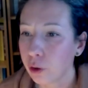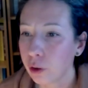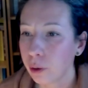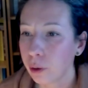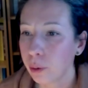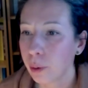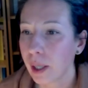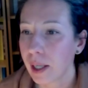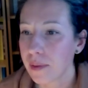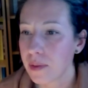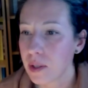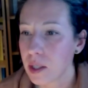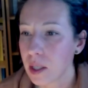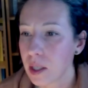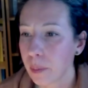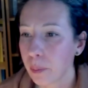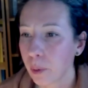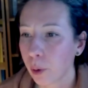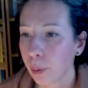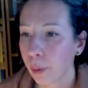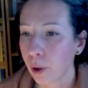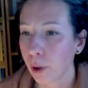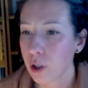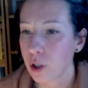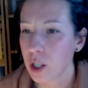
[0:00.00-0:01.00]
Do you have some
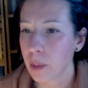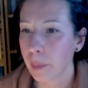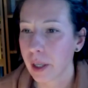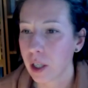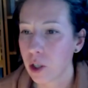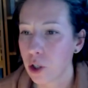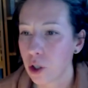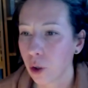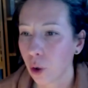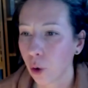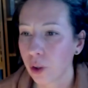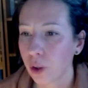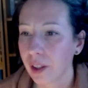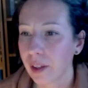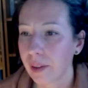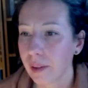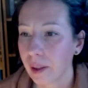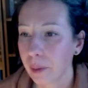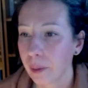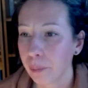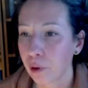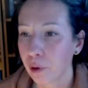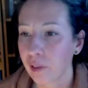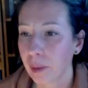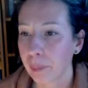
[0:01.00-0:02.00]
approximation on the
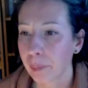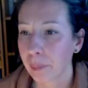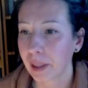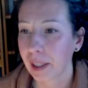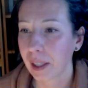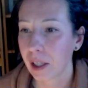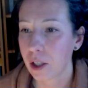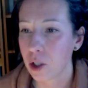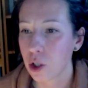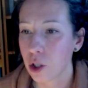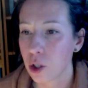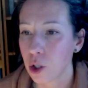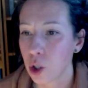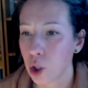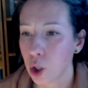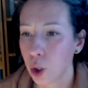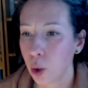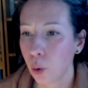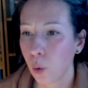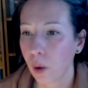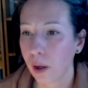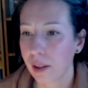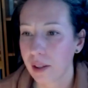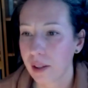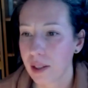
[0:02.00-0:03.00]
number of applications
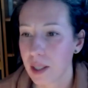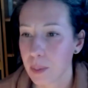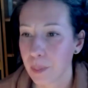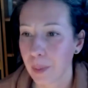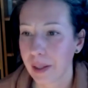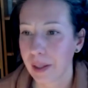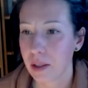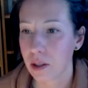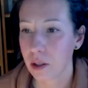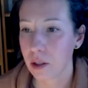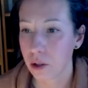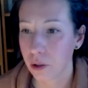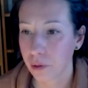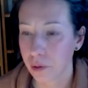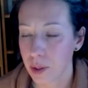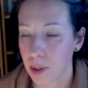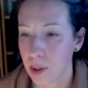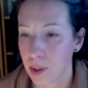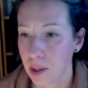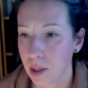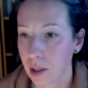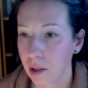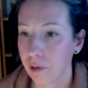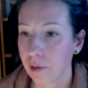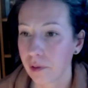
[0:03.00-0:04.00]
you are expecting to
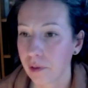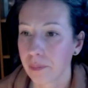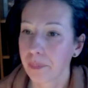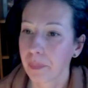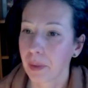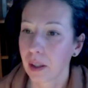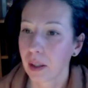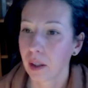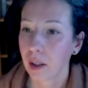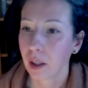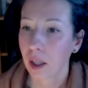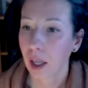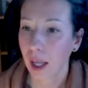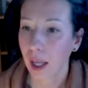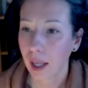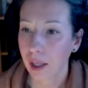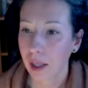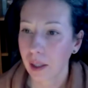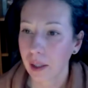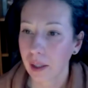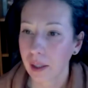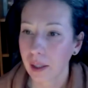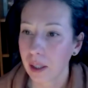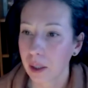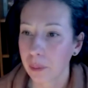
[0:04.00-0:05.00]
receive?
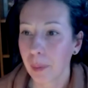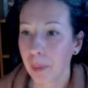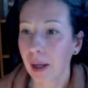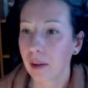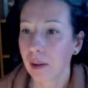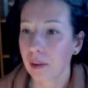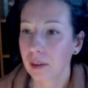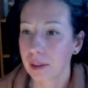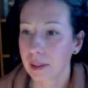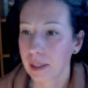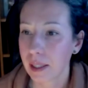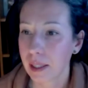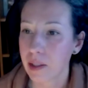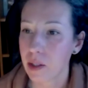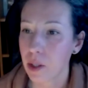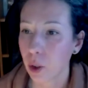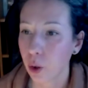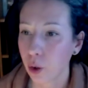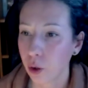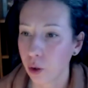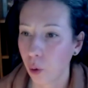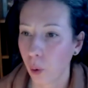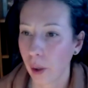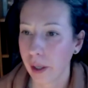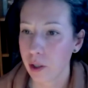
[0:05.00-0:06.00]
It's a
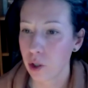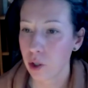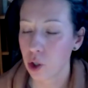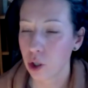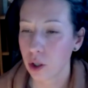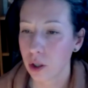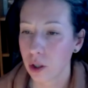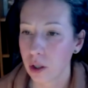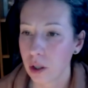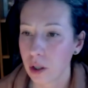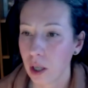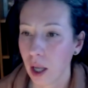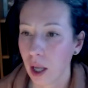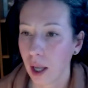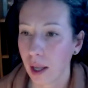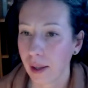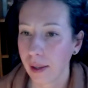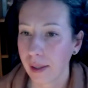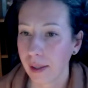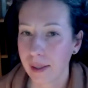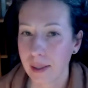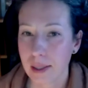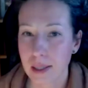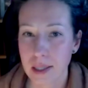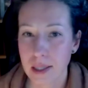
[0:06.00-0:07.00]
good question.
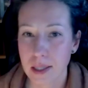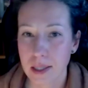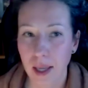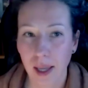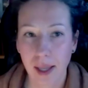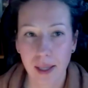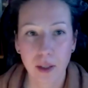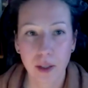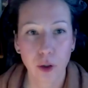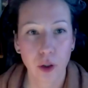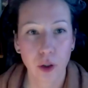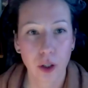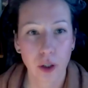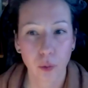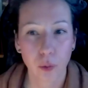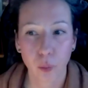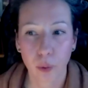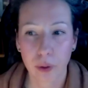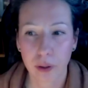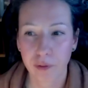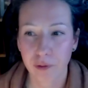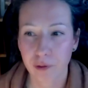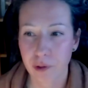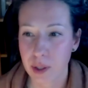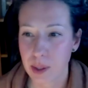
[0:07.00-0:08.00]
I can tell you that
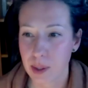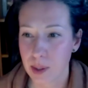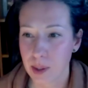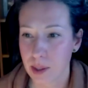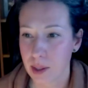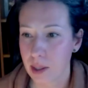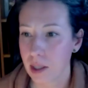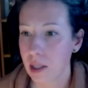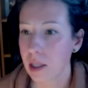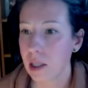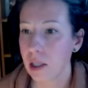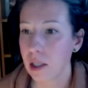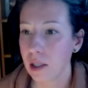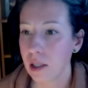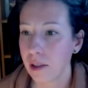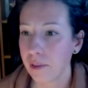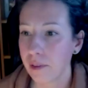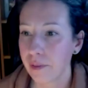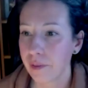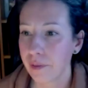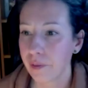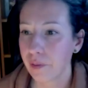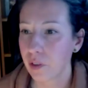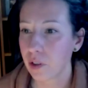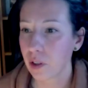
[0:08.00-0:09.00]
we've
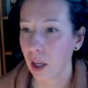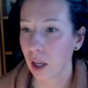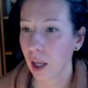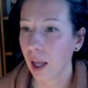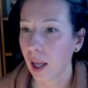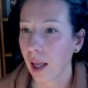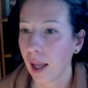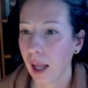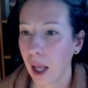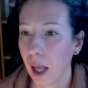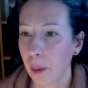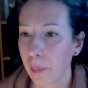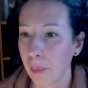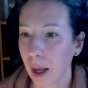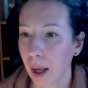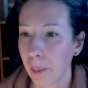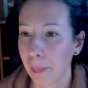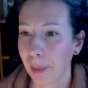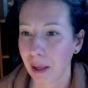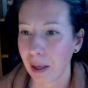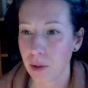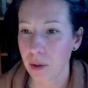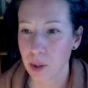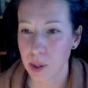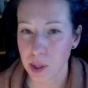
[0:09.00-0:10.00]
received
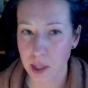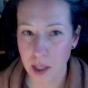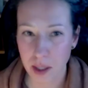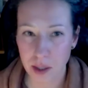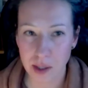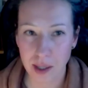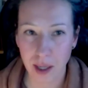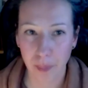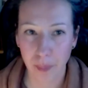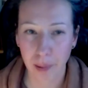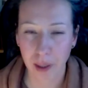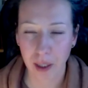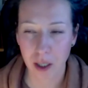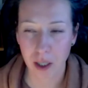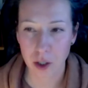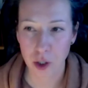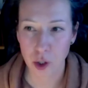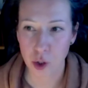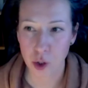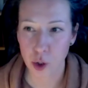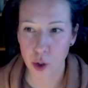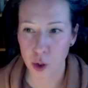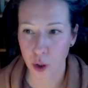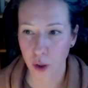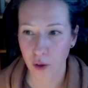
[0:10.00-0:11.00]
about 60
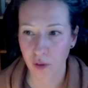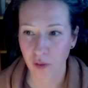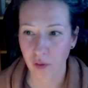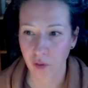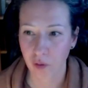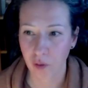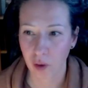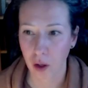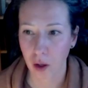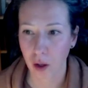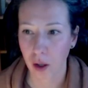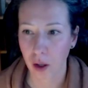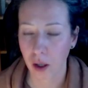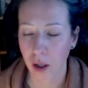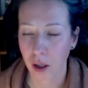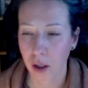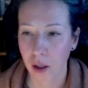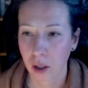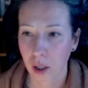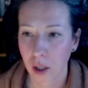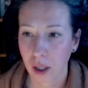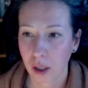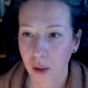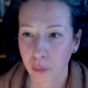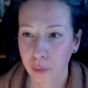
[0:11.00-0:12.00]
applications so far.
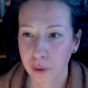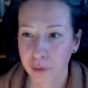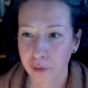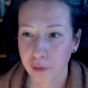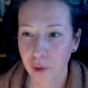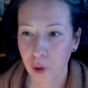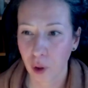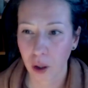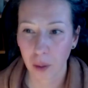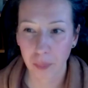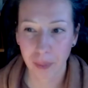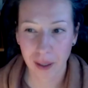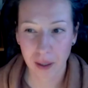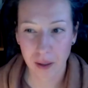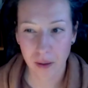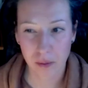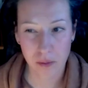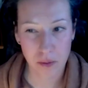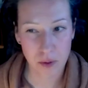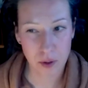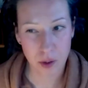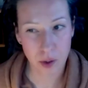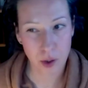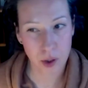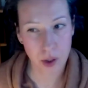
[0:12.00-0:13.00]
We've got
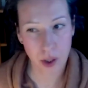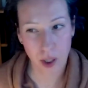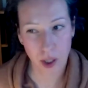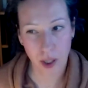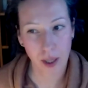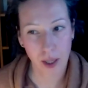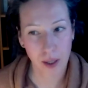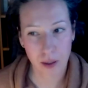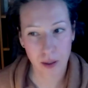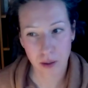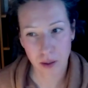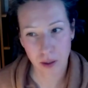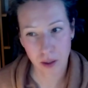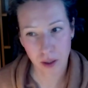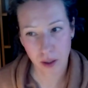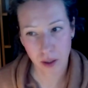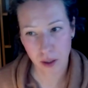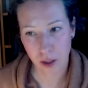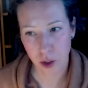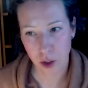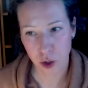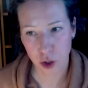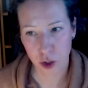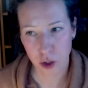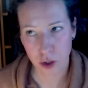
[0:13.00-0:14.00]
about
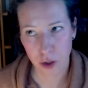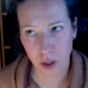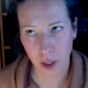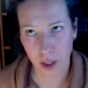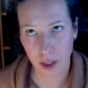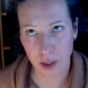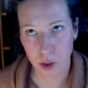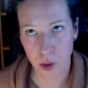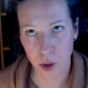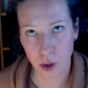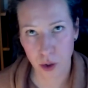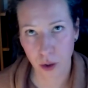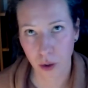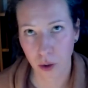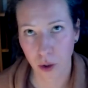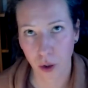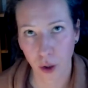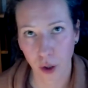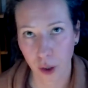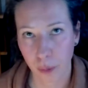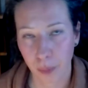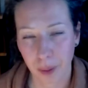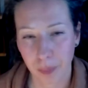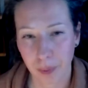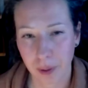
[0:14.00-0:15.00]
10-ish days to
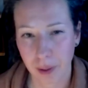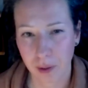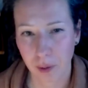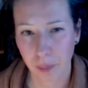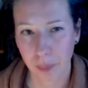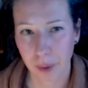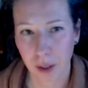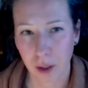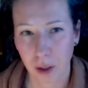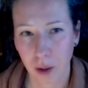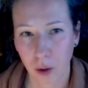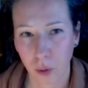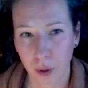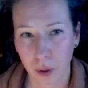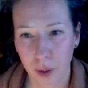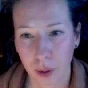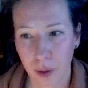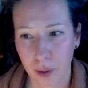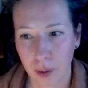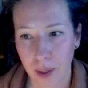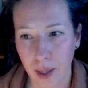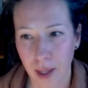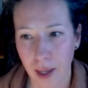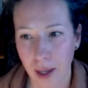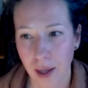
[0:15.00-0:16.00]
go, maybe a little bit longer
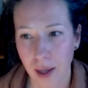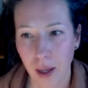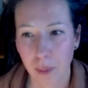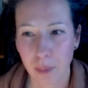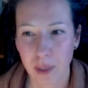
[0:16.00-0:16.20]
than that.